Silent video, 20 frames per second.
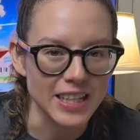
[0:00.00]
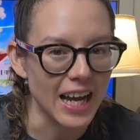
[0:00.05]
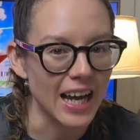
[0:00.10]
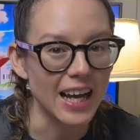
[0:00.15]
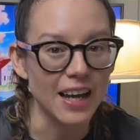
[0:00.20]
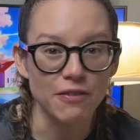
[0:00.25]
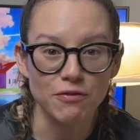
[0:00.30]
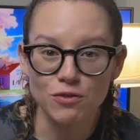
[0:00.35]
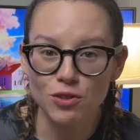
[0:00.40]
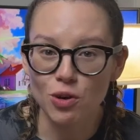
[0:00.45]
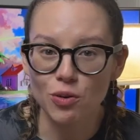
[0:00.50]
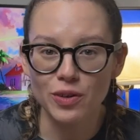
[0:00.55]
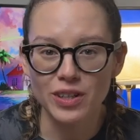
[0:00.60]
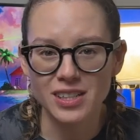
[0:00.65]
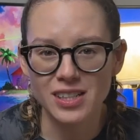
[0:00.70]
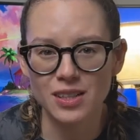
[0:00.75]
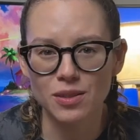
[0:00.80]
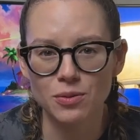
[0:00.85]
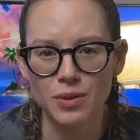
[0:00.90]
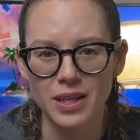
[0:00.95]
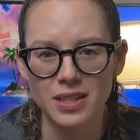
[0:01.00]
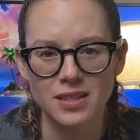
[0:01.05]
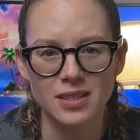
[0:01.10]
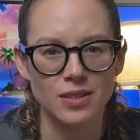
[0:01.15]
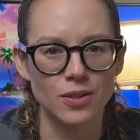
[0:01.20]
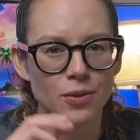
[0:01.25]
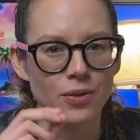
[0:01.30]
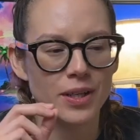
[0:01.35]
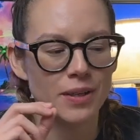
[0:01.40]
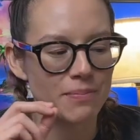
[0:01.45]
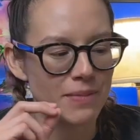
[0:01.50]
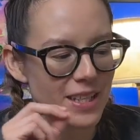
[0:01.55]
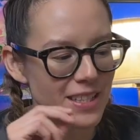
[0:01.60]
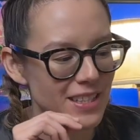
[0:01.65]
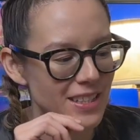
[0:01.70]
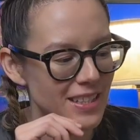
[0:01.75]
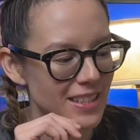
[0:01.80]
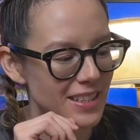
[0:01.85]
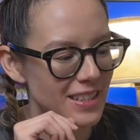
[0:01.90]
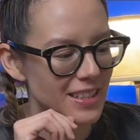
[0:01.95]
I have no idea why Sony
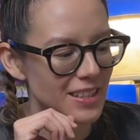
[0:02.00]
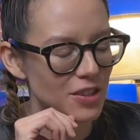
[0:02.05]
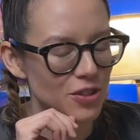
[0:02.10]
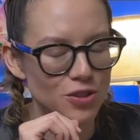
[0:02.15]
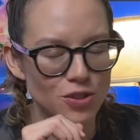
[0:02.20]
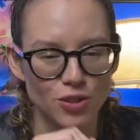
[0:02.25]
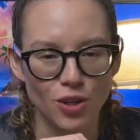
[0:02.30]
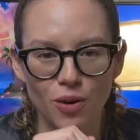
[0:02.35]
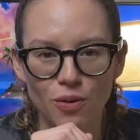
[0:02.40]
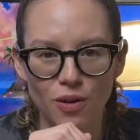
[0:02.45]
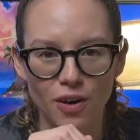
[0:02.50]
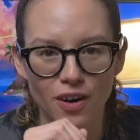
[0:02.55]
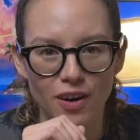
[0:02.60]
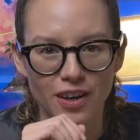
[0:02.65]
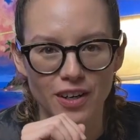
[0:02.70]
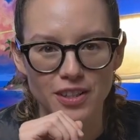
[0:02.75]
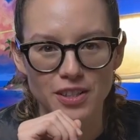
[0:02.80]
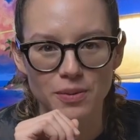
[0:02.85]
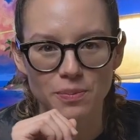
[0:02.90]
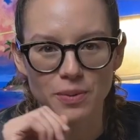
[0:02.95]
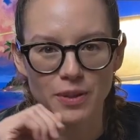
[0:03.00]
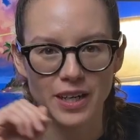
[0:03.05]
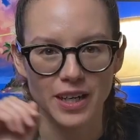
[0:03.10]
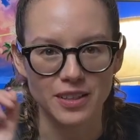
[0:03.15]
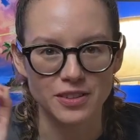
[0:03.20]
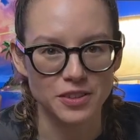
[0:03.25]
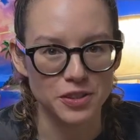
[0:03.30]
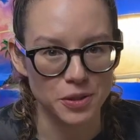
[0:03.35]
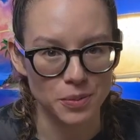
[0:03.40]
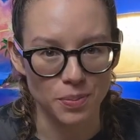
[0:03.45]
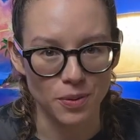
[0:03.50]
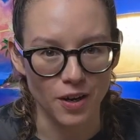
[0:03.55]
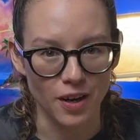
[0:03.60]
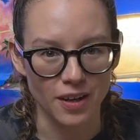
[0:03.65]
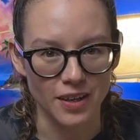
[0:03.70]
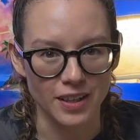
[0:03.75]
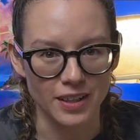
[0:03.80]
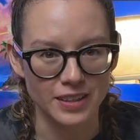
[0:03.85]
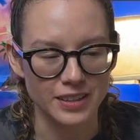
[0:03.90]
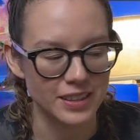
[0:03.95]
makes it so hard to pronounce their
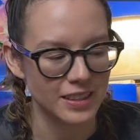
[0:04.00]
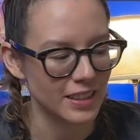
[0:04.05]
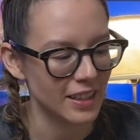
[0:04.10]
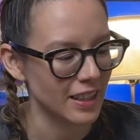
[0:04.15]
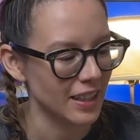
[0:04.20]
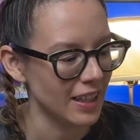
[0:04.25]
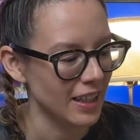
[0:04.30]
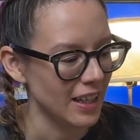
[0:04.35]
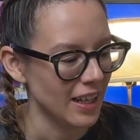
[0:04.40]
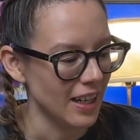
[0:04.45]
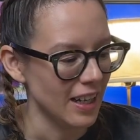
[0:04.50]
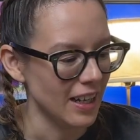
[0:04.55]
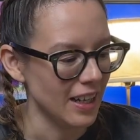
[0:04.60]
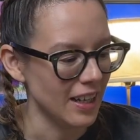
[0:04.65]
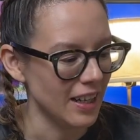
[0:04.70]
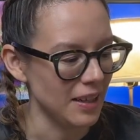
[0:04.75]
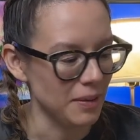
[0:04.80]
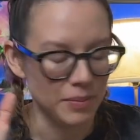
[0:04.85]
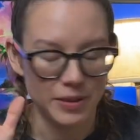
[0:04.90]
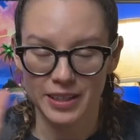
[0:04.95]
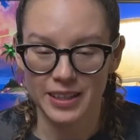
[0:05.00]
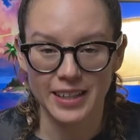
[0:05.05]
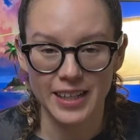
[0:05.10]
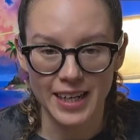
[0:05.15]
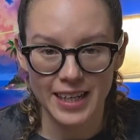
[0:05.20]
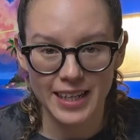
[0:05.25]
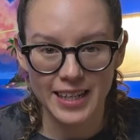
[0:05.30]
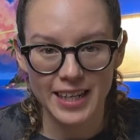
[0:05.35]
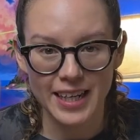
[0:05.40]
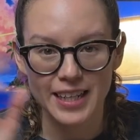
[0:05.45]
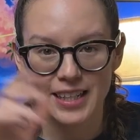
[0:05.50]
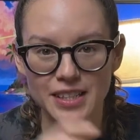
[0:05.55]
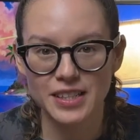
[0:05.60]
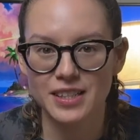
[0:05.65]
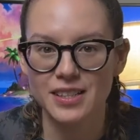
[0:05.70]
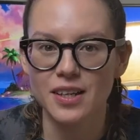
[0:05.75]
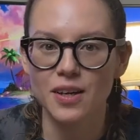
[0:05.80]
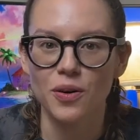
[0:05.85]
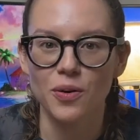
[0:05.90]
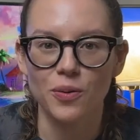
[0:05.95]
products, but in any case,
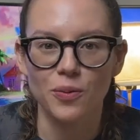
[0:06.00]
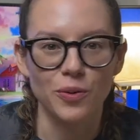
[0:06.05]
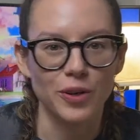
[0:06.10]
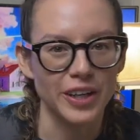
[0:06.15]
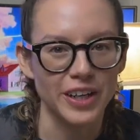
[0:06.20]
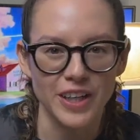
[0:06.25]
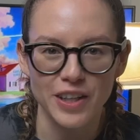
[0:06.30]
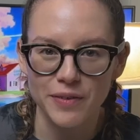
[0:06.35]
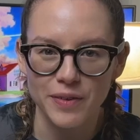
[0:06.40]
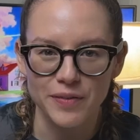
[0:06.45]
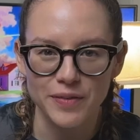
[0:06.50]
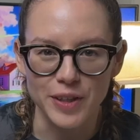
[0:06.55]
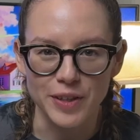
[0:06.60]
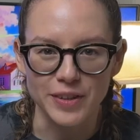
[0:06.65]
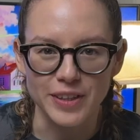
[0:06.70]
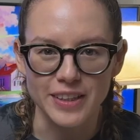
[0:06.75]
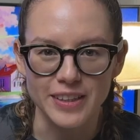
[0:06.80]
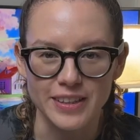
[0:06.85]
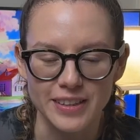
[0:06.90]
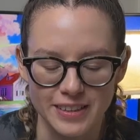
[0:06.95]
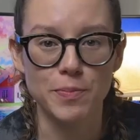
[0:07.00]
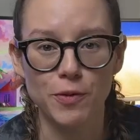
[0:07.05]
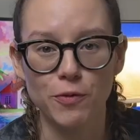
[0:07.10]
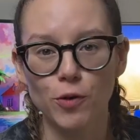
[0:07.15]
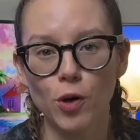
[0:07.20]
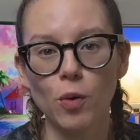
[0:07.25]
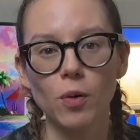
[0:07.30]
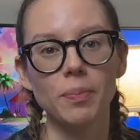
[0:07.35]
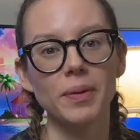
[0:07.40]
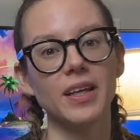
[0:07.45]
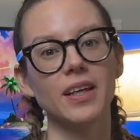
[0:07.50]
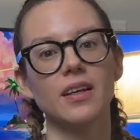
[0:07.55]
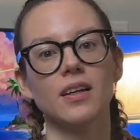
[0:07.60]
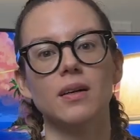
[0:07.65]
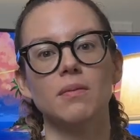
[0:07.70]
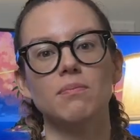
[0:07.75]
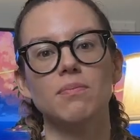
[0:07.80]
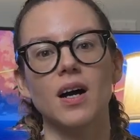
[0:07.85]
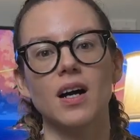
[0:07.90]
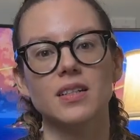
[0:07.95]
we're here to review it. Before we begin
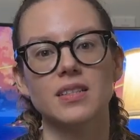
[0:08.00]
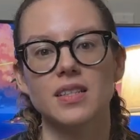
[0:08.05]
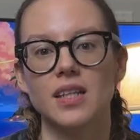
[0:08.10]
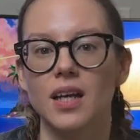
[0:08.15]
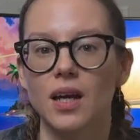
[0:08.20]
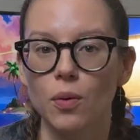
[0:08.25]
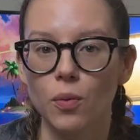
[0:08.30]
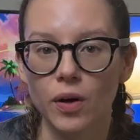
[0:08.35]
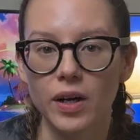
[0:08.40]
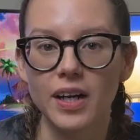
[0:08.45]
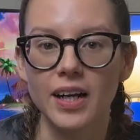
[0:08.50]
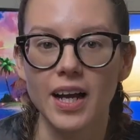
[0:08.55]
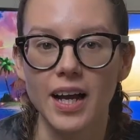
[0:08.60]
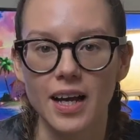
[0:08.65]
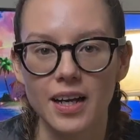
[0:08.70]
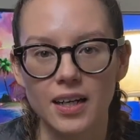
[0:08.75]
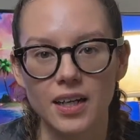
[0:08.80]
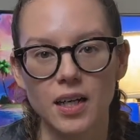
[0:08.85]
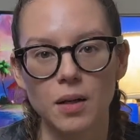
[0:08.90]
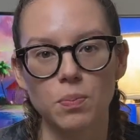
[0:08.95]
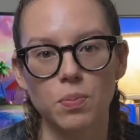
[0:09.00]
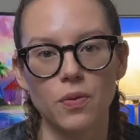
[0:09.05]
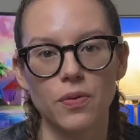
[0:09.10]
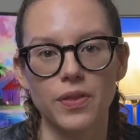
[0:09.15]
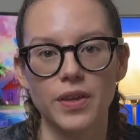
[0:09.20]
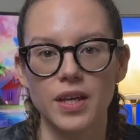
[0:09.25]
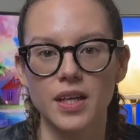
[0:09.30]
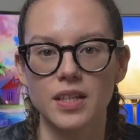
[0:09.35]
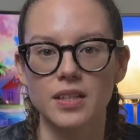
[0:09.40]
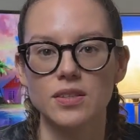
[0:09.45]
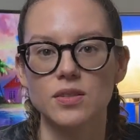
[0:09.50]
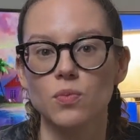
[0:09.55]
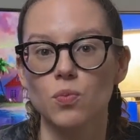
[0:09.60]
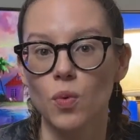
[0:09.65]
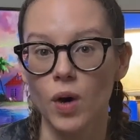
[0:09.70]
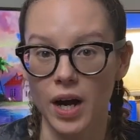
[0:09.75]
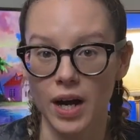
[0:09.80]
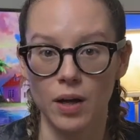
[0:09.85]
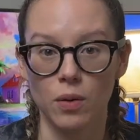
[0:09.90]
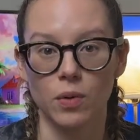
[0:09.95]
unboxing, I wanted to add a couple things
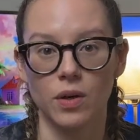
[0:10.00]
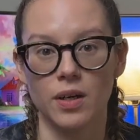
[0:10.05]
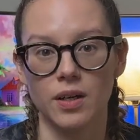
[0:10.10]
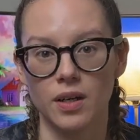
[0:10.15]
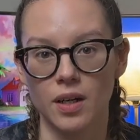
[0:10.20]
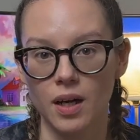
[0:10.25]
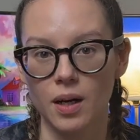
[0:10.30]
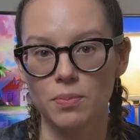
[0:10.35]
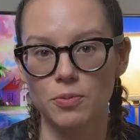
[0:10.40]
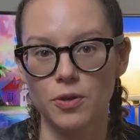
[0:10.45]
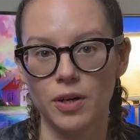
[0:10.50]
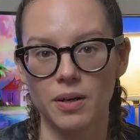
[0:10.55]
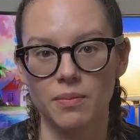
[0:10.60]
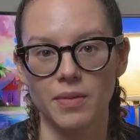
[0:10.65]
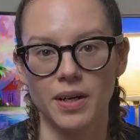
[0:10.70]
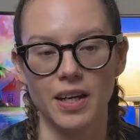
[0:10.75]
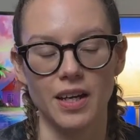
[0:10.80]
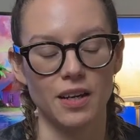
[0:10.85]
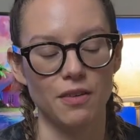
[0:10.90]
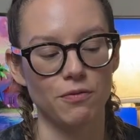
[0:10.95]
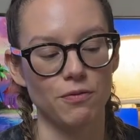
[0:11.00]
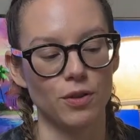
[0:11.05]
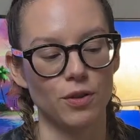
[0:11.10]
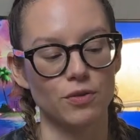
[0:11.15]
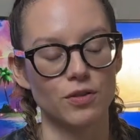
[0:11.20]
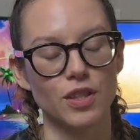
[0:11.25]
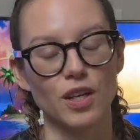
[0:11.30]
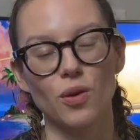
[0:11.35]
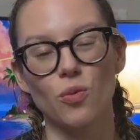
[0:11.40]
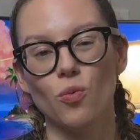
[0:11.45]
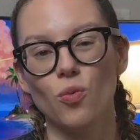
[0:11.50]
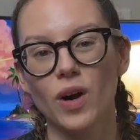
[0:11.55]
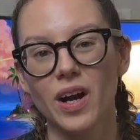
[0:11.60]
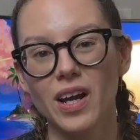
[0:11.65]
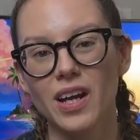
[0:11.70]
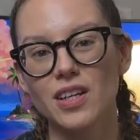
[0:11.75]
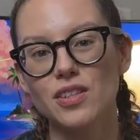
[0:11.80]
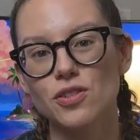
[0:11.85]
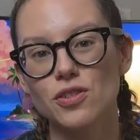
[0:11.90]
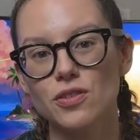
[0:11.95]
why I wanted to upgrade my headphones and
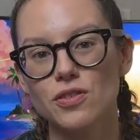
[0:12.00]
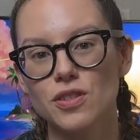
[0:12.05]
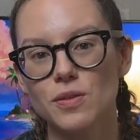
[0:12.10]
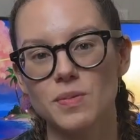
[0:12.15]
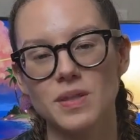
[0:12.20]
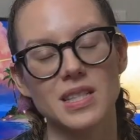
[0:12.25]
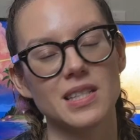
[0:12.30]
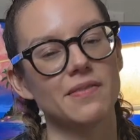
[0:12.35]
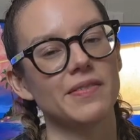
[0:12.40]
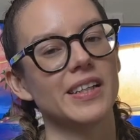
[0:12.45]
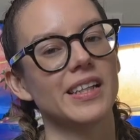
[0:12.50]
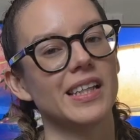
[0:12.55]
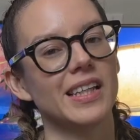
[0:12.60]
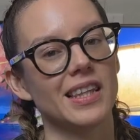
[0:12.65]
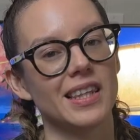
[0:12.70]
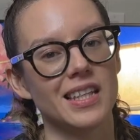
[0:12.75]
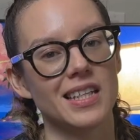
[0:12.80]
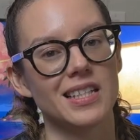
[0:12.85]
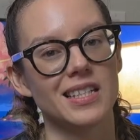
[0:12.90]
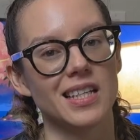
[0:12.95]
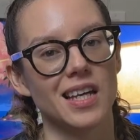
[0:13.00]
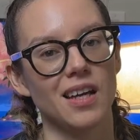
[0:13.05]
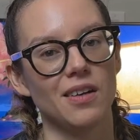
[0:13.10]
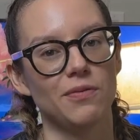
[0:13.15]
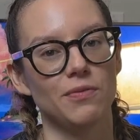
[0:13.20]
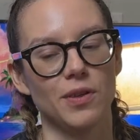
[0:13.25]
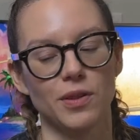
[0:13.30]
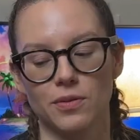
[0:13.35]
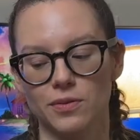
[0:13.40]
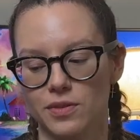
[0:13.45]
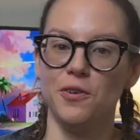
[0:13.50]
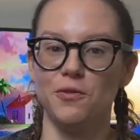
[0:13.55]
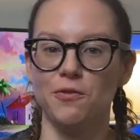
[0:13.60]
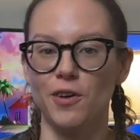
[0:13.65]
why I chose specifically these headphones.